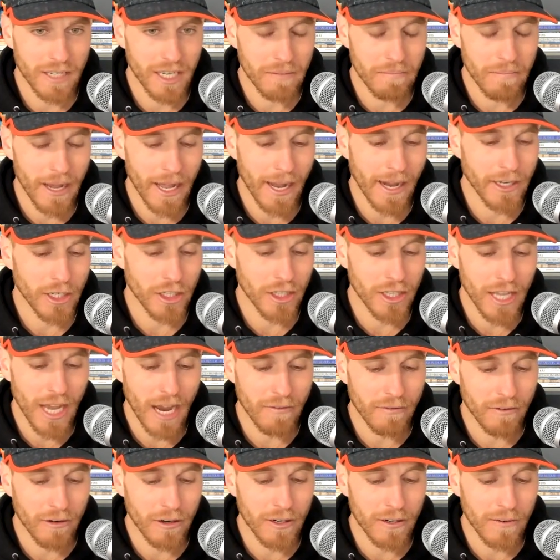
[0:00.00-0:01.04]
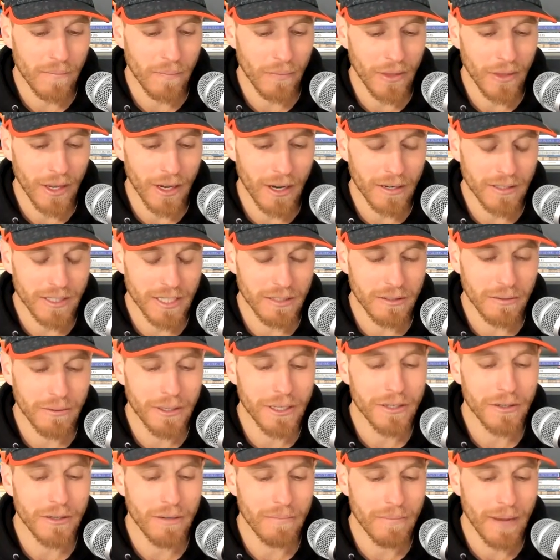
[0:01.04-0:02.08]
keep managing the effort, you know, see what we
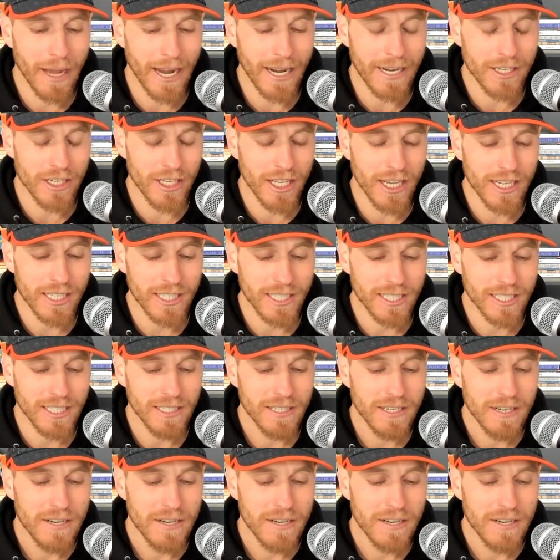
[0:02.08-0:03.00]
can do to manage this.